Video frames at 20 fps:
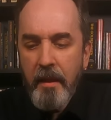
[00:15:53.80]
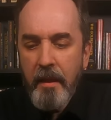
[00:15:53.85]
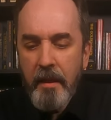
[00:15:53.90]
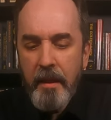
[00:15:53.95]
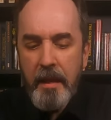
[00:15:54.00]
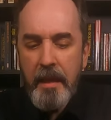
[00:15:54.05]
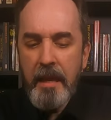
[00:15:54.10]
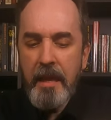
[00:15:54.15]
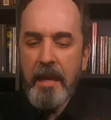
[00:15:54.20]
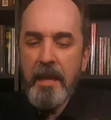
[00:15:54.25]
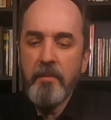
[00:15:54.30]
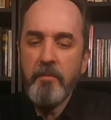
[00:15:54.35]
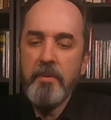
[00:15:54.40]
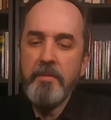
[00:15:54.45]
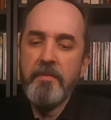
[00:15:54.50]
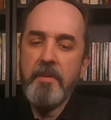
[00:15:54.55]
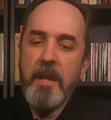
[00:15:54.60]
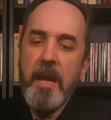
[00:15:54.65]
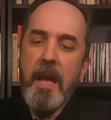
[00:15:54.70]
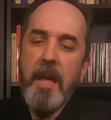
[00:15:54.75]
And
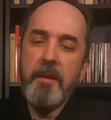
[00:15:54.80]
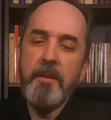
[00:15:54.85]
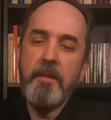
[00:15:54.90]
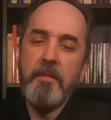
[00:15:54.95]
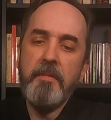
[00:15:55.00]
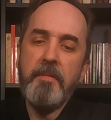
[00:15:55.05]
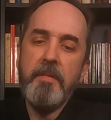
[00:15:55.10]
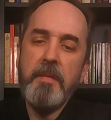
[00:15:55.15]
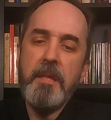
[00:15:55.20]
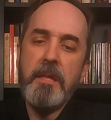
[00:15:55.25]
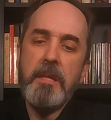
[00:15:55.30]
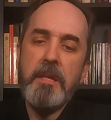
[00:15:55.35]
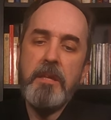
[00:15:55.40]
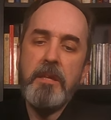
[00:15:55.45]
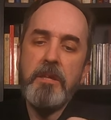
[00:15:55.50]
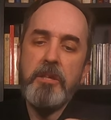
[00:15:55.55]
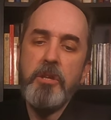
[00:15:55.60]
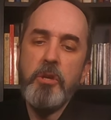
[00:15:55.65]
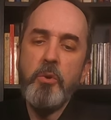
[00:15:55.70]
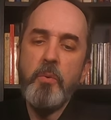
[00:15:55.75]
we've got the
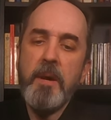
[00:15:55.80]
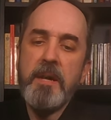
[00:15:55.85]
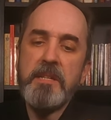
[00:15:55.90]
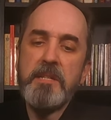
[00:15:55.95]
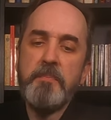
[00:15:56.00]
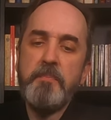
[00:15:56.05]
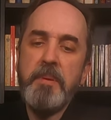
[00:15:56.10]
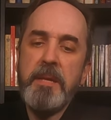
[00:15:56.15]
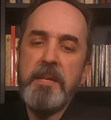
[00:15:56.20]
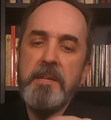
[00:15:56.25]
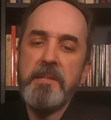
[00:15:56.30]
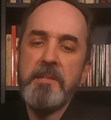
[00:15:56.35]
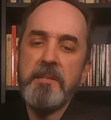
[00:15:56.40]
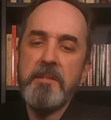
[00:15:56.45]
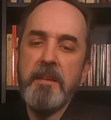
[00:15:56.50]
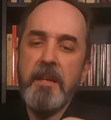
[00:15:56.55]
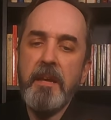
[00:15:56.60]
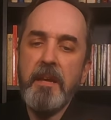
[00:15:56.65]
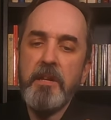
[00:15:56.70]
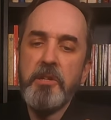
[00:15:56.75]
USB
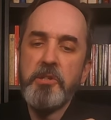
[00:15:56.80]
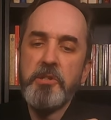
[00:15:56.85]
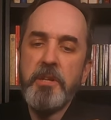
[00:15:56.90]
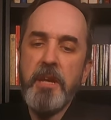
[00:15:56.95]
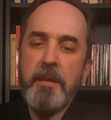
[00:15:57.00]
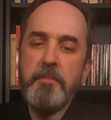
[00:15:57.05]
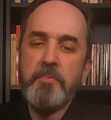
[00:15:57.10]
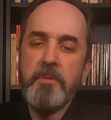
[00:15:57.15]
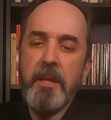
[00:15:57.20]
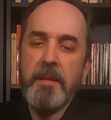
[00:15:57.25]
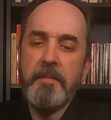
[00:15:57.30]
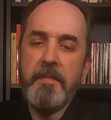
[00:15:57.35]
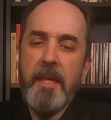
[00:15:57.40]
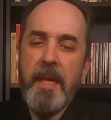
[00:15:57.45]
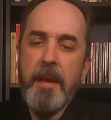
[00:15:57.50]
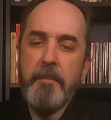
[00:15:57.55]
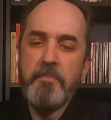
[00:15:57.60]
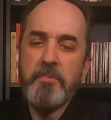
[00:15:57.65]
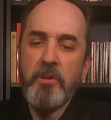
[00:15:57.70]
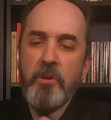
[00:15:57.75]
stick shaped like the
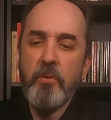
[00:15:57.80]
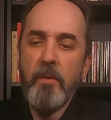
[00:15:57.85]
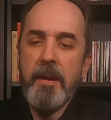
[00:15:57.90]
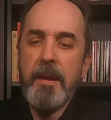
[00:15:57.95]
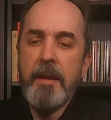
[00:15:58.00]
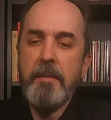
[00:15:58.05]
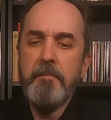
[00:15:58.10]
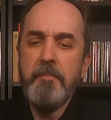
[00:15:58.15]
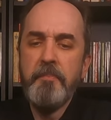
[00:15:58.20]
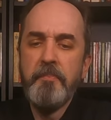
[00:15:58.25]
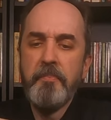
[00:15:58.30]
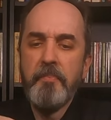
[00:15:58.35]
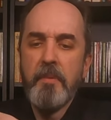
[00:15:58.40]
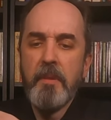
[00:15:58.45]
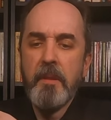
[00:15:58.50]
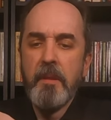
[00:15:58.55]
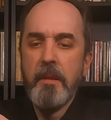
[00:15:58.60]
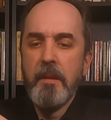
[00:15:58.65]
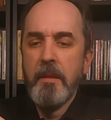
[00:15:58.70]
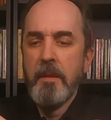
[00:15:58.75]
heptagram.
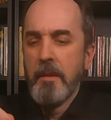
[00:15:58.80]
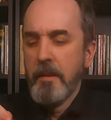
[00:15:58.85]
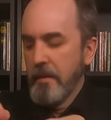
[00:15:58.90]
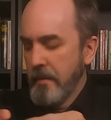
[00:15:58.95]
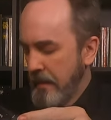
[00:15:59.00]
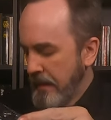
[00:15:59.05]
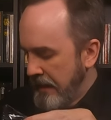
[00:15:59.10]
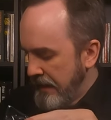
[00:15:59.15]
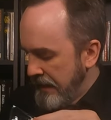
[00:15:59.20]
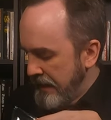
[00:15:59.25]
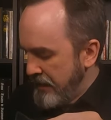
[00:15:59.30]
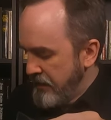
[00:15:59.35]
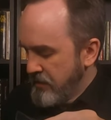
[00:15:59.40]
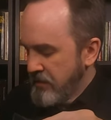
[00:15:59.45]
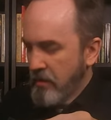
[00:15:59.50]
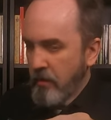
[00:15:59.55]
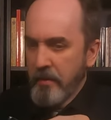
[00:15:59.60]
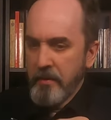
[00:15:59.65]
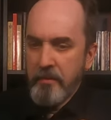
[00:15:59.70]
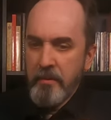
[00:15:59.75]
That is
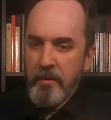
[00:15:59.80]
going to